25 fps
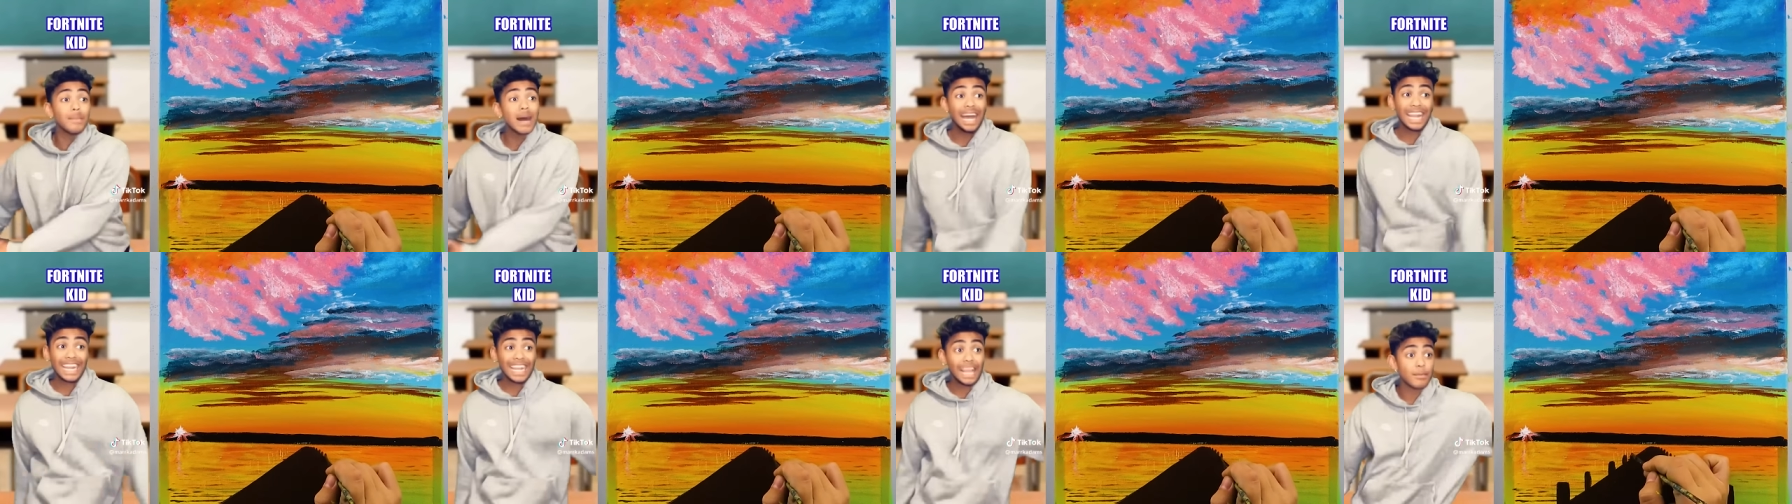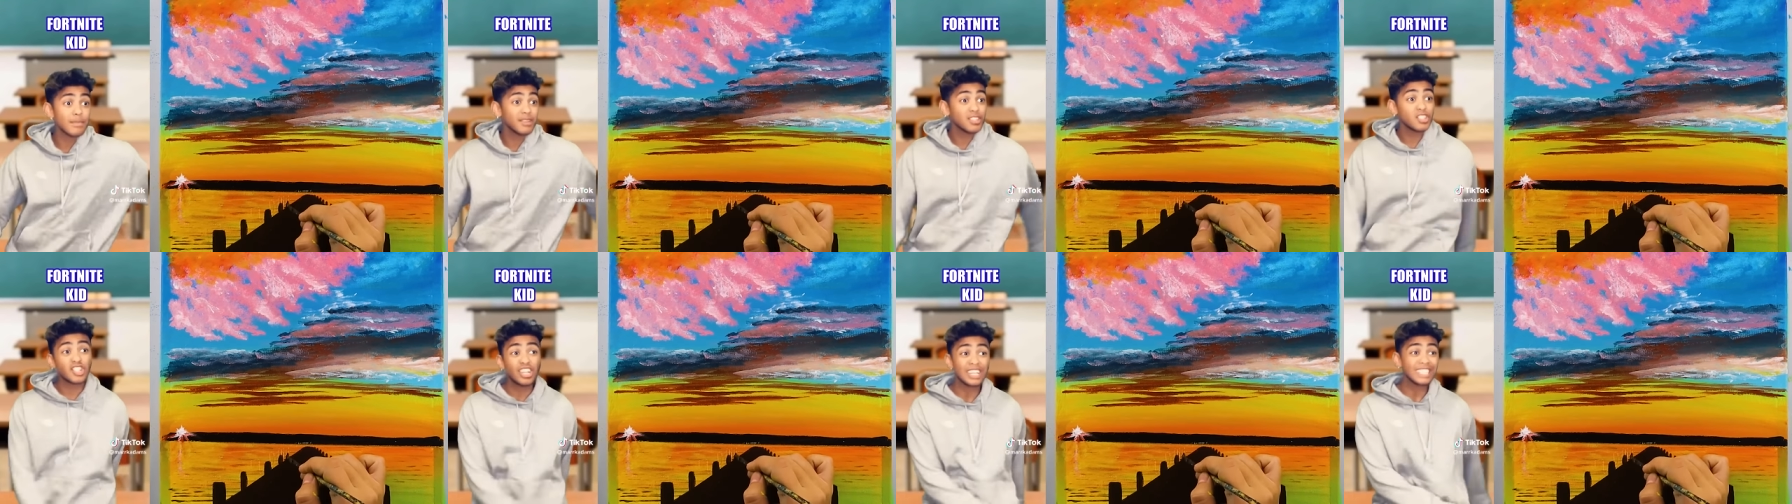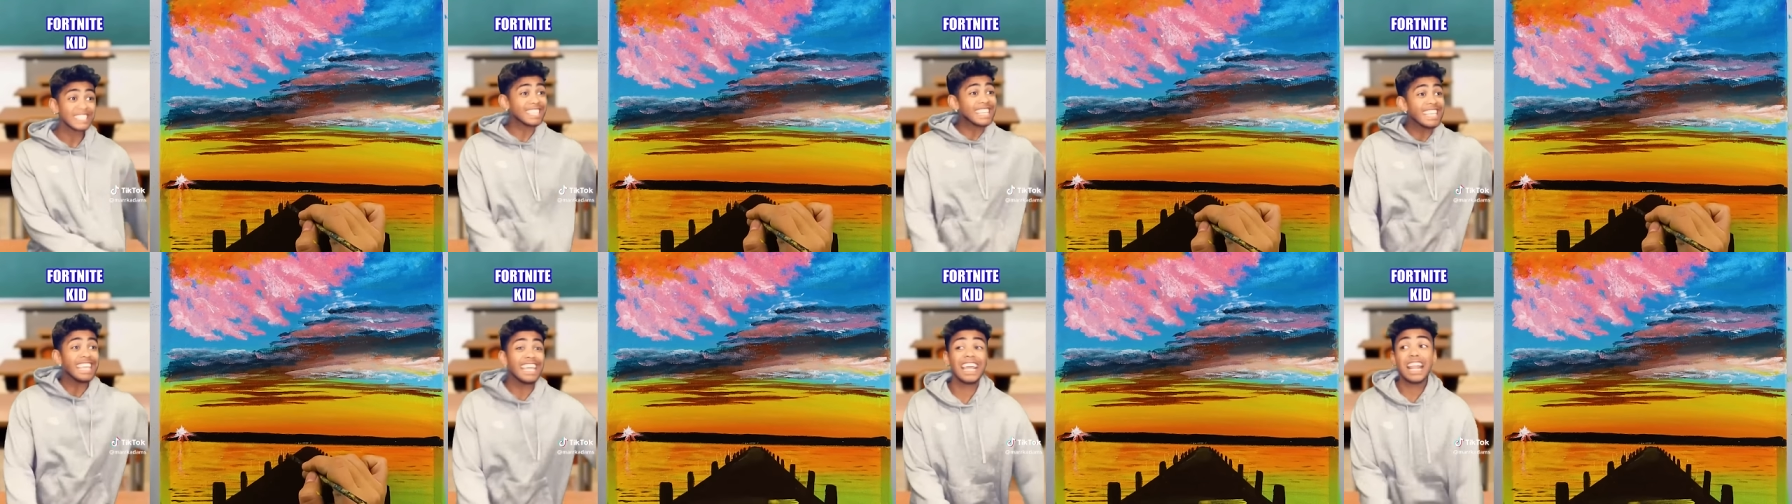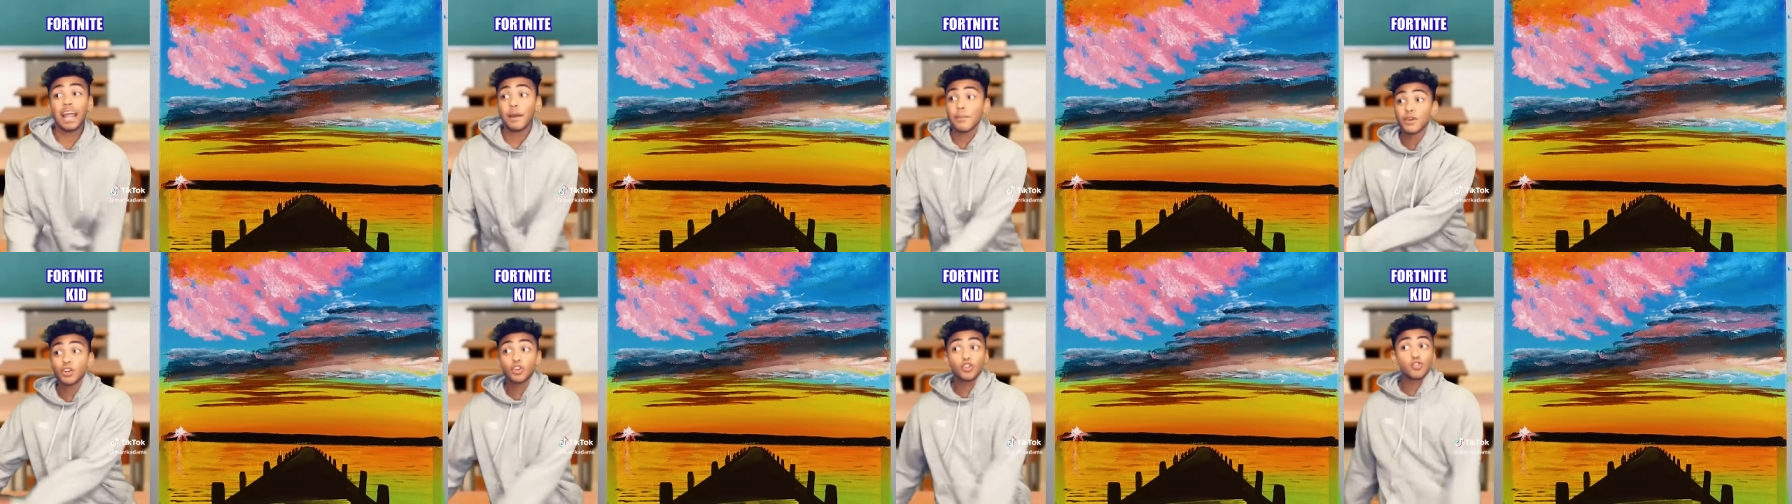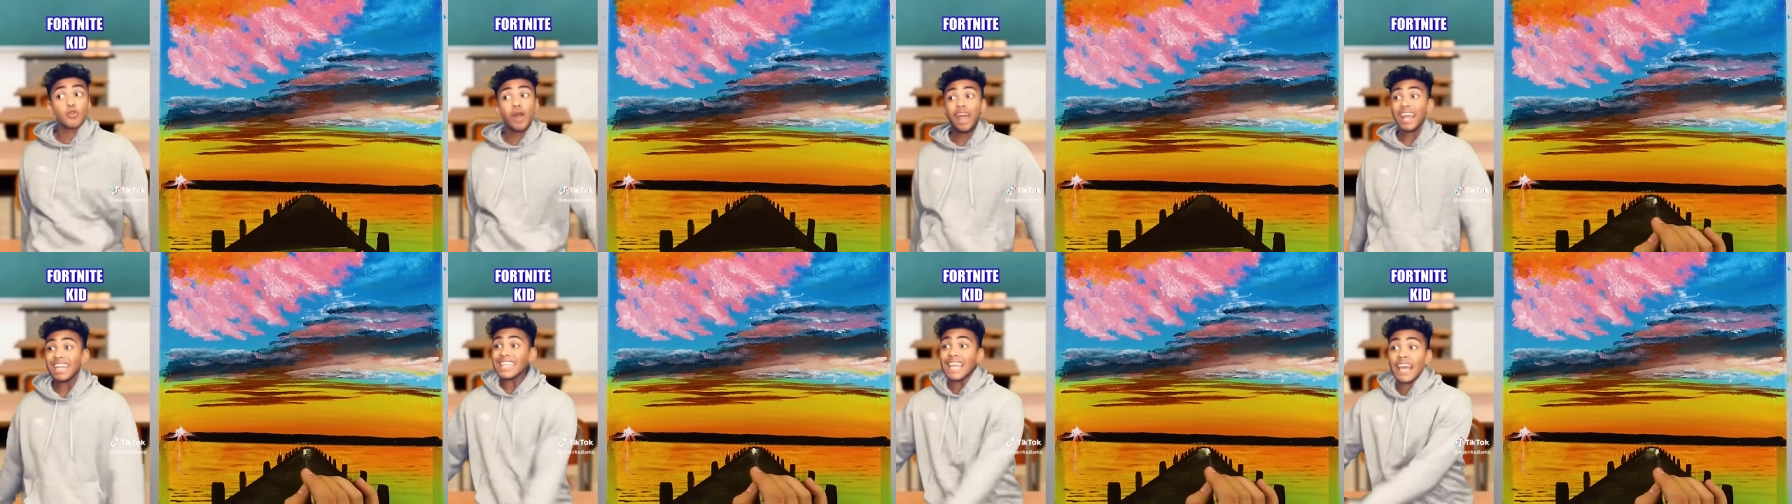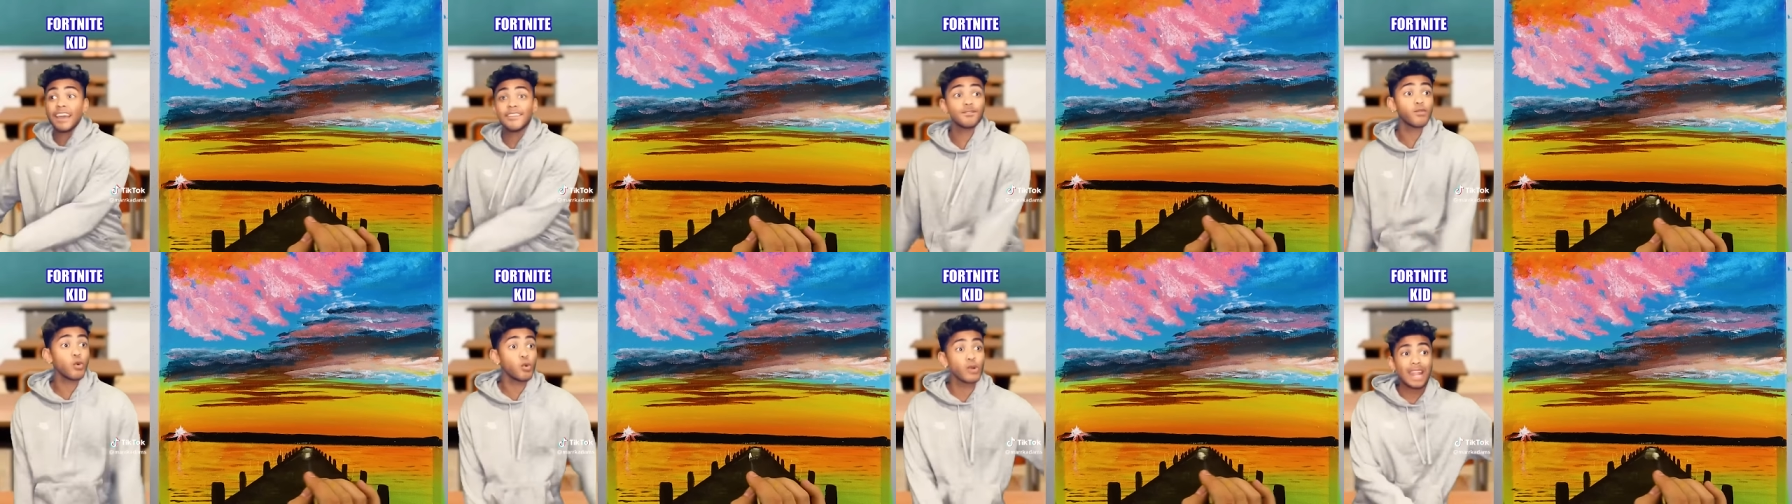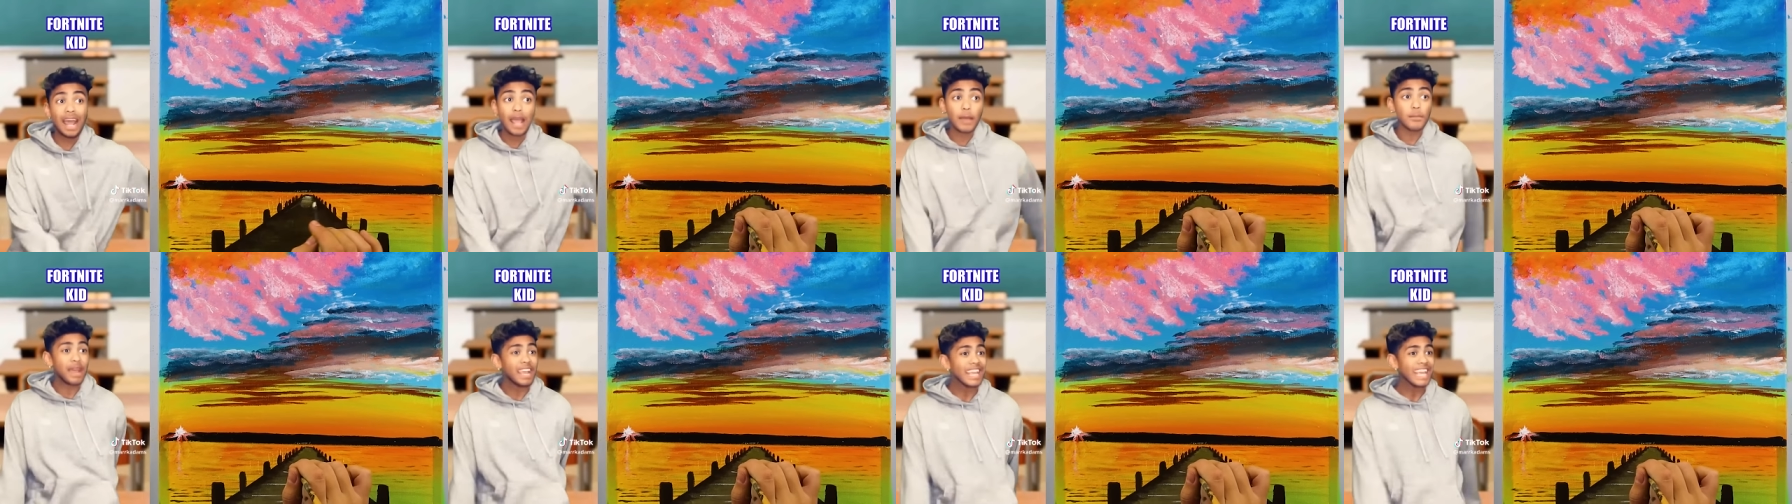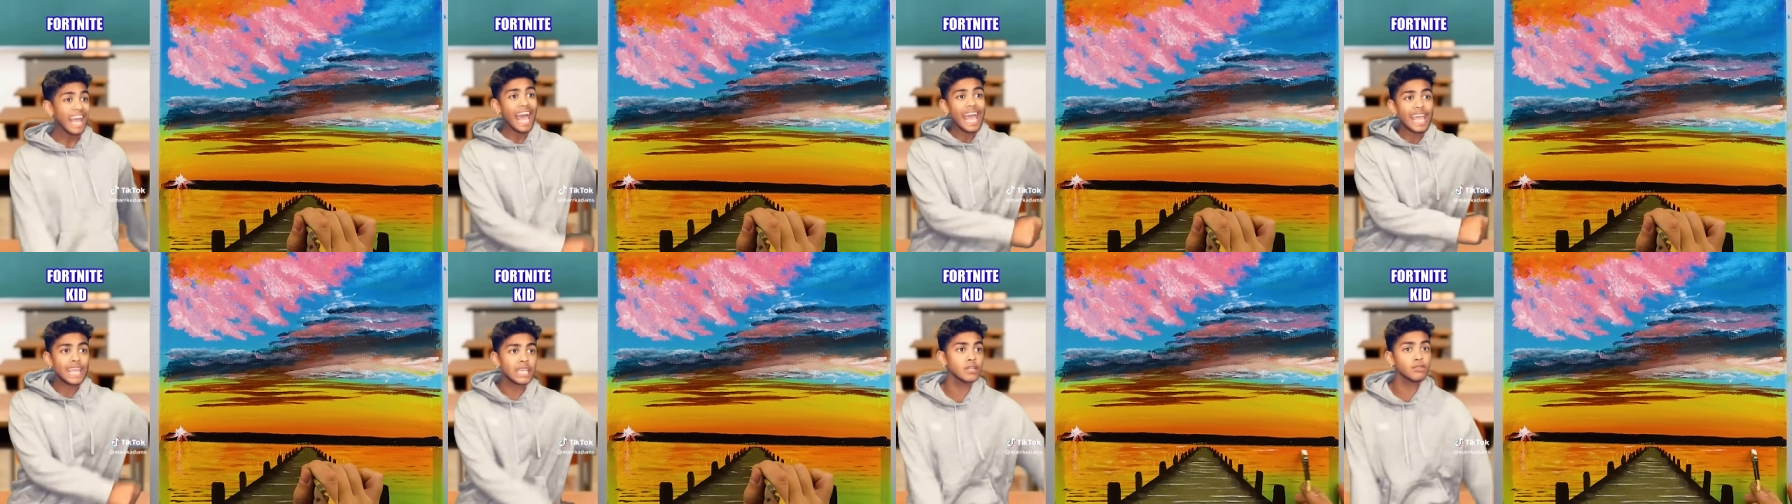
My name is Justin, and I'm cracked at Fortnite, my